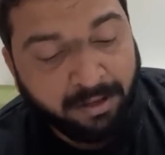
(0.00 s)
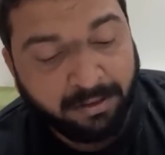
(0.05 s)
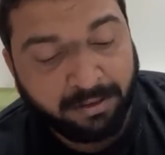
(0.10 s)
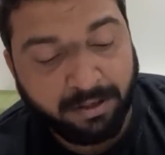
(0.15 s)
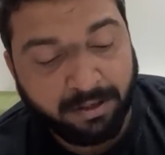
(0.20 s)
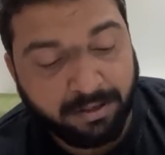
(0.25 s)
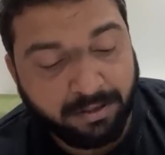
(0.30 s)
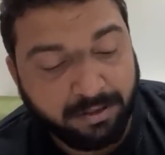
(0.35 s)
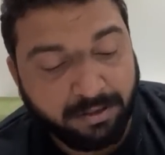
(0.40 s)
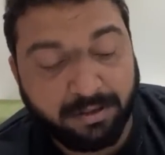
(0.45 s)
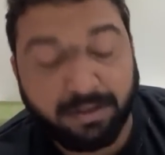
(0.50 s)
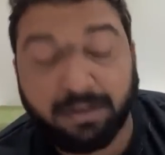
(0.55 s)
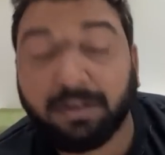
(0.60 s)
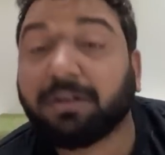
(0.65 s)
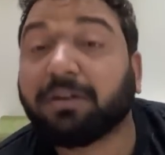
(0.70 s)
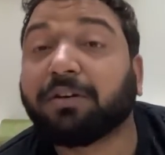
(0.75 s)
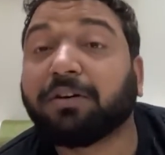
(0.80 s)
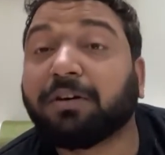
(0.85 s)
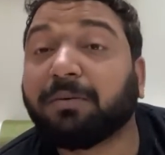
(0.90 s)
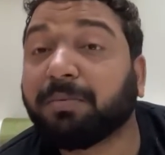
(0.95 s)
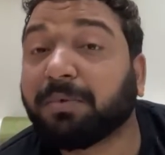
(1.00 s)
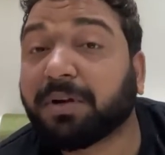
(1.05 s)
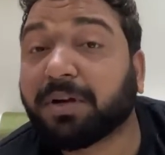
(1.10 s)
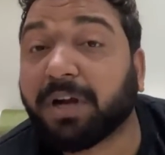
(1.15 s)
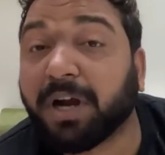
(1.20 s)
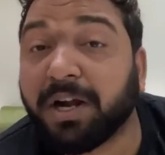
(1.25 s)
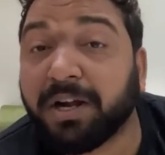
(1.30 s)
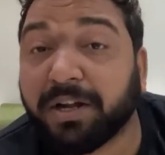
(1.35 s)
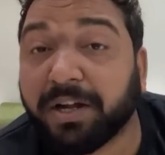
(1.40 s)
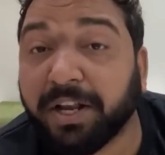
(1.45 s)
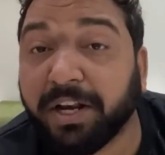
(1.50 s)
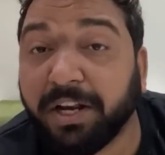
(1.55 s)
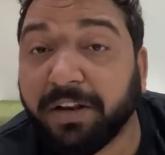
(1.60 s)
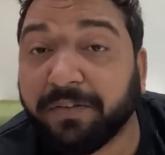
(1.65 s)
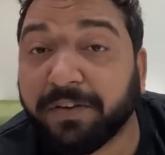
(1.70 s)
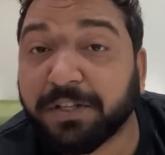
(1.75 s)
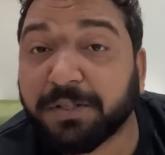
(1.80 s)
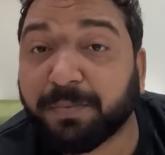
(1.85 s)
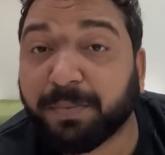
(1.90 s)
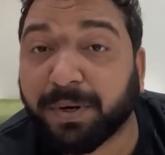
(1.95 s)
The term
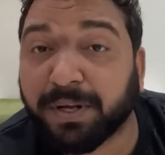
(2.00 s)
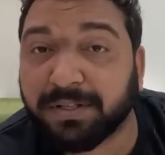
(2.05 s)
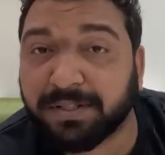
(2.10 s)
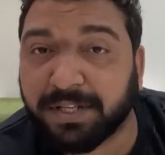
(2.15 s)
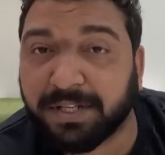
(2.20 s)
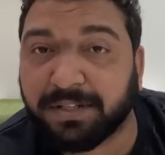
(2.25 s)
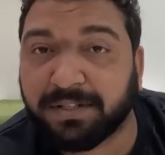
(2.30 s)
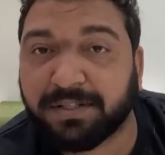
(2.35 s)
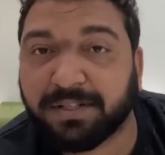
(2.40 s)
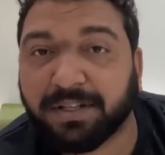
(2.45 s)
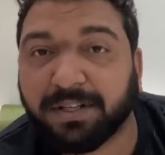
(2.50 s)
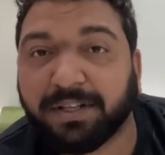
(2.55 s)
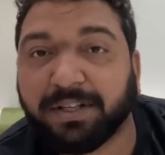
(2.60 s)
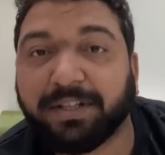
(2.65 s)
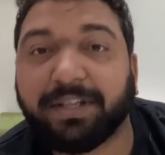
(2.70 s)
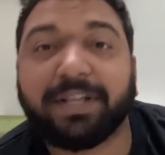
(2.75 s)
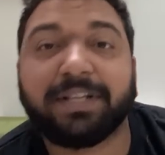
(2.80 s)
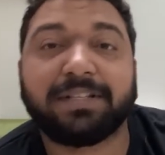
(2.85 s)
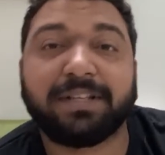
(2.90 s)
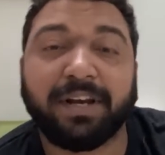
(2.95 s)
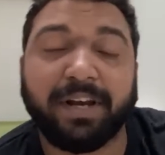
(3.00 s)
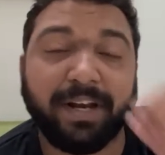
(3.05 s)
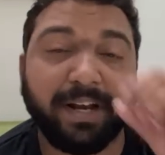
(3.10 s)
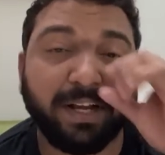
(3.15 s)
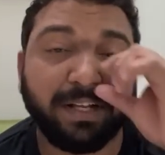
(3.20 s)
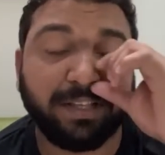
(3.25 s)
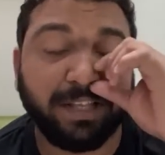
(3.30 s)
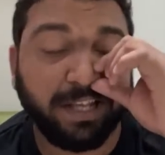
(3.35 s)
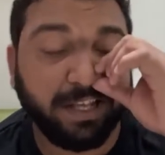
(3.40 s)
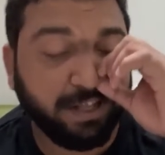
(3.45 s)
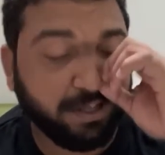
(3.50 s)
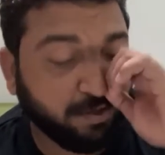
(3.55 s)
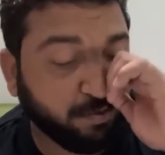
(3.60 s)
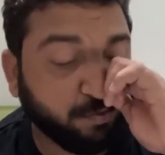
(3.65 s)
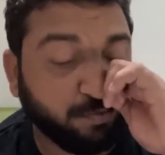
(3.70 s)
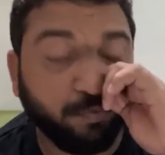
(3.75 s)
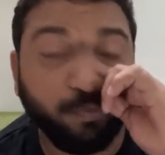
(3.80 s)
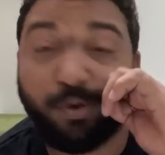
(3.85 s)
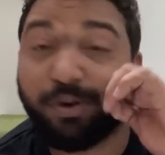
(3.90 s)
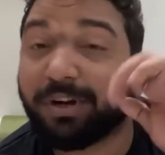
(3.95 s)
continuous presence. Yes, Neha, thank you.
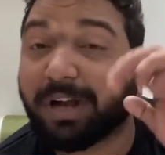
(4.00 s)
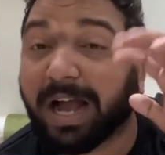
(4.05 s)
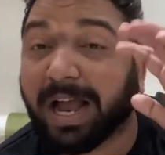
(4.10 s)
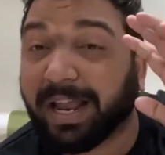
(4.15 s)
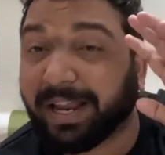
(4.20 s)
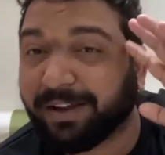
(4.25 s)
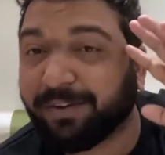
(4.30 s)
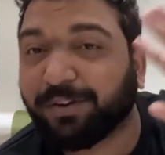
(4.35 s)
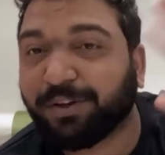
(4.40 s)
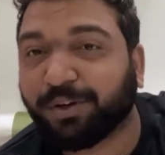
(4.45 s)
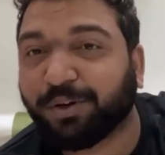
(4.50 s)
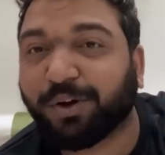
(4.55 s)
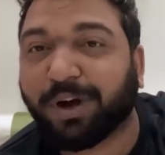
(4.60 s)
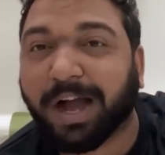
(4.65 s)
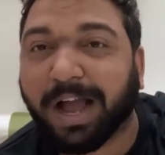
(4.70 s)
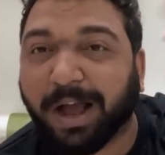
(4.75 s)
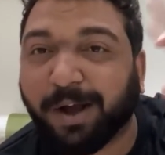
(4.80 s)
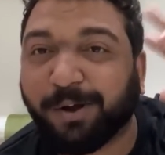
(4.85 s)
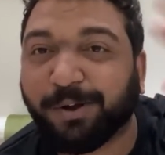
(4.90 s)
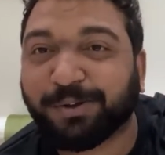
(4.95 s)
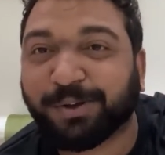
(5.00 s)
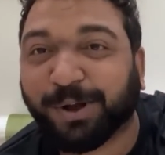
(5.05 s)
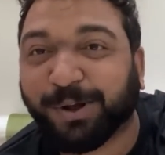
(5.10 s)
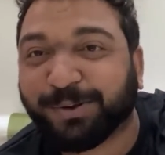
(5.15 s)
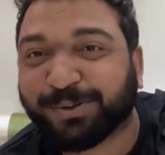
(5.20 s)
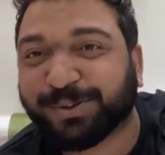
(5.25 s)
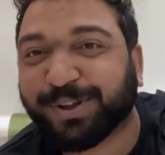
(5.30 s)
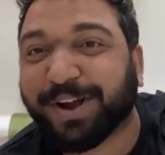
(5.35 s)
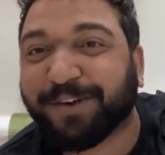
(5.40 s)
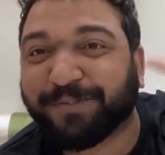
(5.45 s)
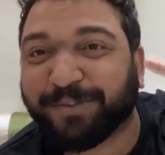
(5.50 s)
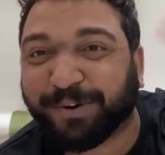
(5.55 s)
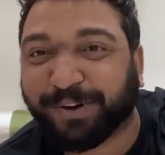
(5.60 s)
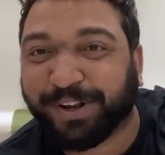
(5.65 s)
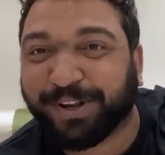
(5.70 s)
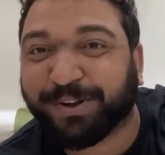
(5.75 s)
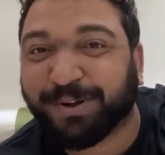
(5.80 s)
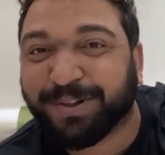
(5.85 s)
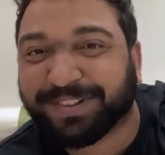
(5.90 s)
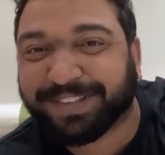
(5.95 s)
Would I, you know, I also have to
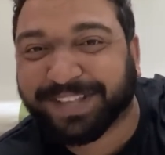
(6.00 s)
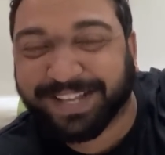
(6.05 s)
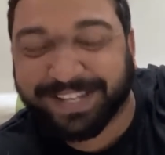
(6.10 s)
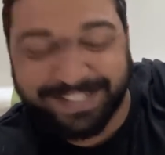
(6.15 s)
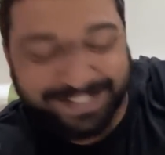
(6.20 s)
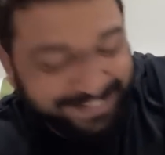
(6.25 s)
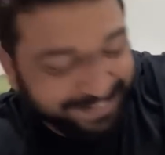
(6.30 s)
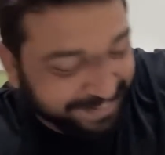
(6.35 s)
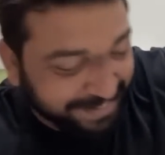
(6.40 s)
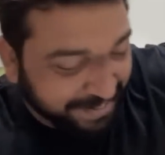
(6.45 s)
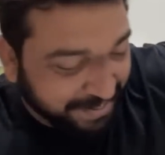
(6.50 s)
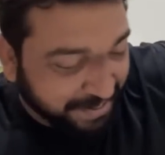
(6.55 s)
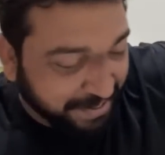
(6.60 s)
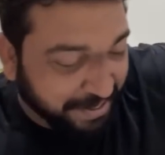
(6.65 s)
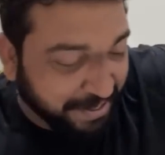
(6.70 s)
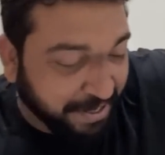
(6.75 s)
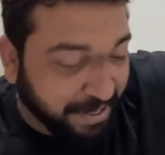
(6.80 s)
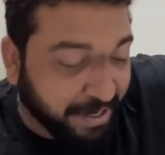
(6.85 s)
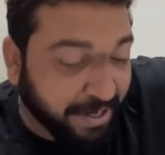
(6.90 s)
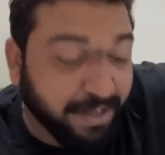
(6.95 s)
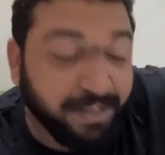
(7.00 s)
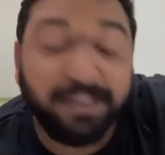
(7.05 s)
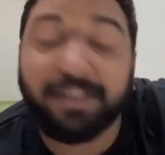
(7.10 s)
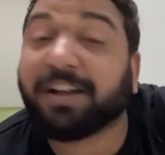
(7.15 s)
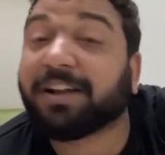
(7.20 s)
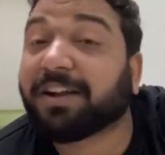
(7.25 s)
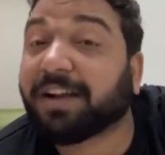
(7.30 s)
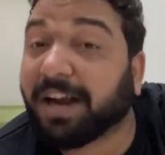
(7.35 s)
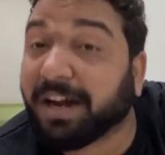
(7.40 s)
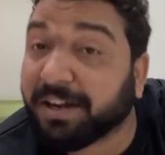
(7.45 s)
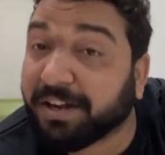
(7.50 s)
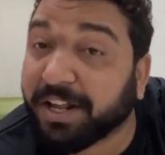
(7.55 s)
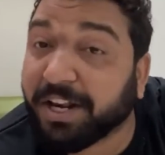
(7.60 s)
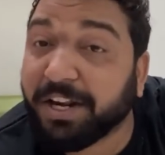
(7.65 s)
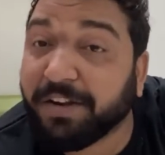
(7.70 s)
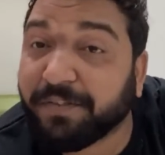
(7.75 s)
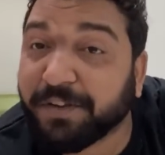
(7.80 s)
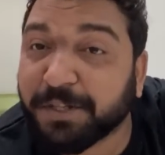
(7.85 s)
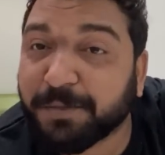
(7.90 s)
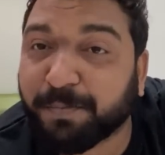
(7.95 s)
recall things. The
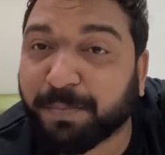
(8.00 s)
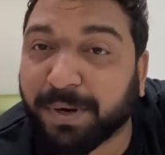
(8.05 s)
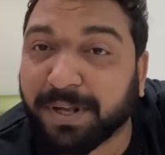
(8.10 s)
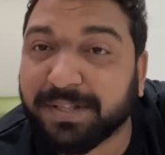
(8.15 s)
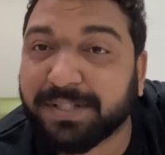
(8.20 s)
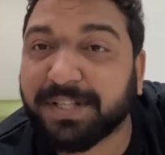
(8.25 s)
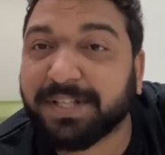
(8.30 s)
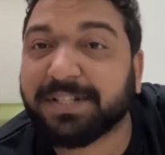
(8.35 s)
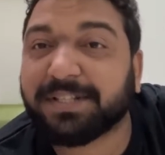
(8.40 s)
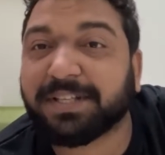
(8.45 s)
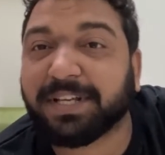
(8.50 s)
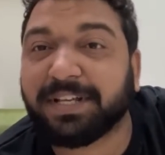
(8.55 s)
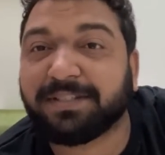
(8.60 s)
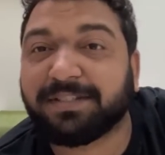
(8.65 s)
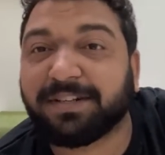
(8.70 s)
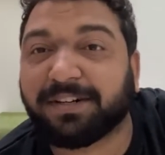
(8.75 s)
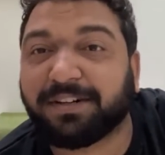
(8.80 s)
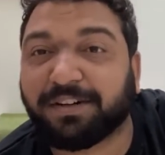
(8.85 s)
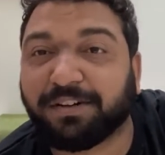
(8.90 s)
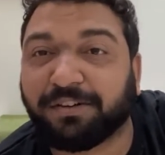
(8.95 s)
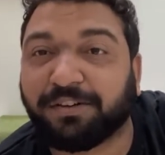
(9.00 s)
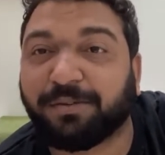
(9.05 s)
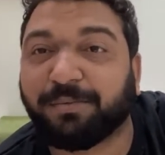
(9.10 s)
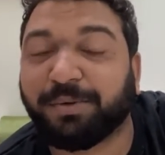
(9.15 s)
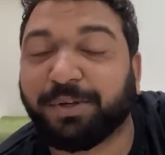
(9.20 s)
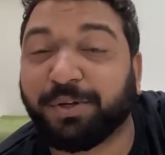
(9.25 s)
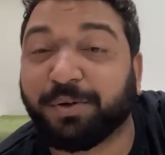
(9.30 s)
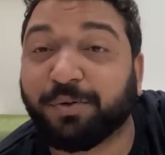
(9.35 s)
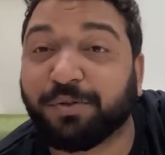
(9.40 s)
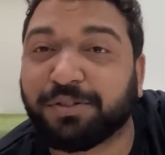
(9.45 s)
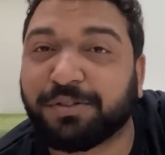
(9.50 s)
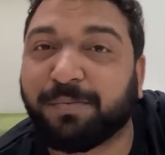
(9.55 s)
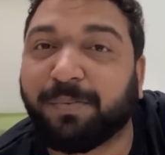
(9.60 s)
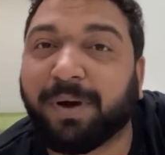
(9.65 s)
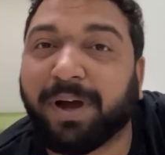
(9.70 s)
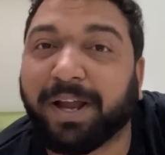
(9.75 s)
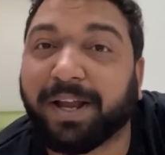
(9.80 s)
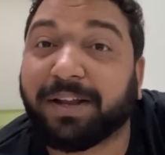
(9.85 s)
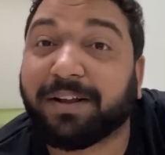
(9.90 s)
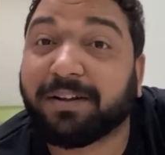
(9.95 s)
continuous presence is a term used
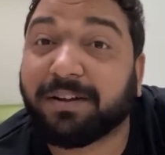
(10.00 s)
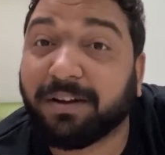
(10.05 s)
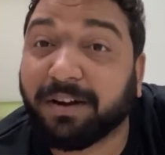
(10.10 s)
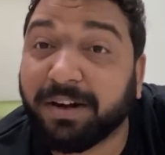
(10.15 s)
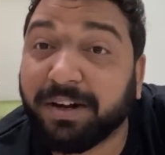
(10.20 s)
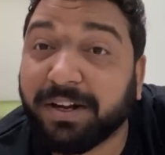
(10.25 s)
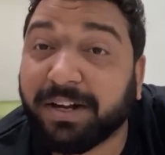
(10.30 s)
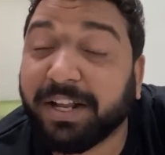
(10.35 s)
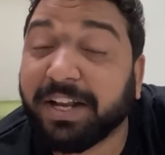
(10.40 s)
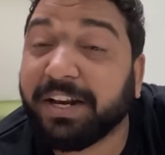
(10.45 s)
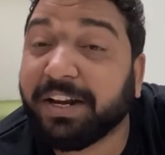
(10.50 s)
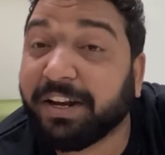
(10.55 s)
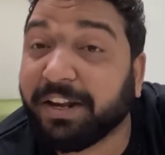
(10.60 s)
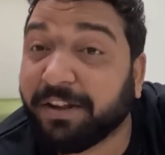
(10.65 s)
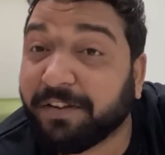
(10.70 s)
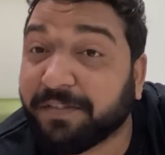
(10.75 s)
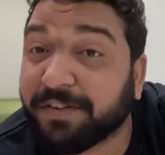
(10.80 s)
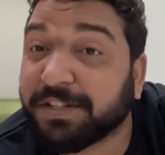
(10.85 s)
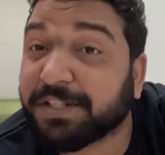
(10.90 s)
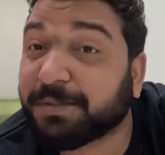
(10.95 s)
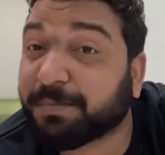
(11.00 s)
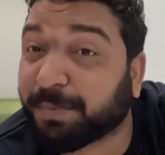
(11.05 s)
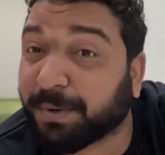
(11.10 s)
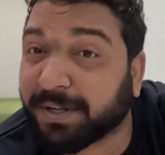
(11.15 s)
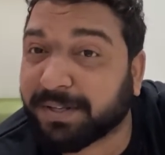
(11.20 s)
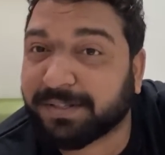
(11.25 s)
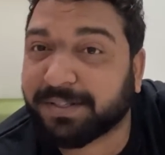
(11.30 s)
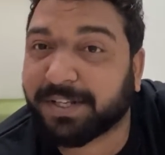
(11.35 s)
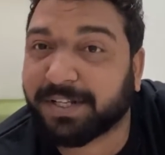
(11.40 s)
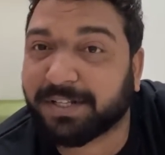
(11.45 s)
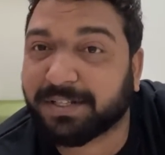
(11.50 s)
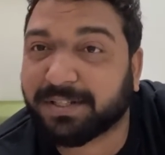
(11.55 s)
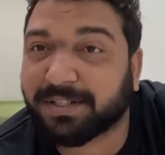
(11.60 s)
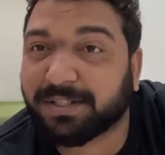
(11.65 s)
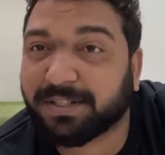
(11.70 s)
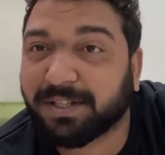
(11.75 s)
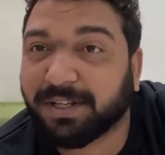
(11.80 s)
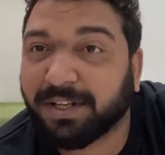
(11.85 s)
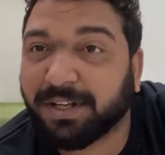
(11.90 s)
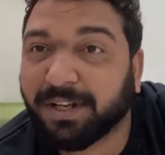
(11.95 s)
by continuous presence.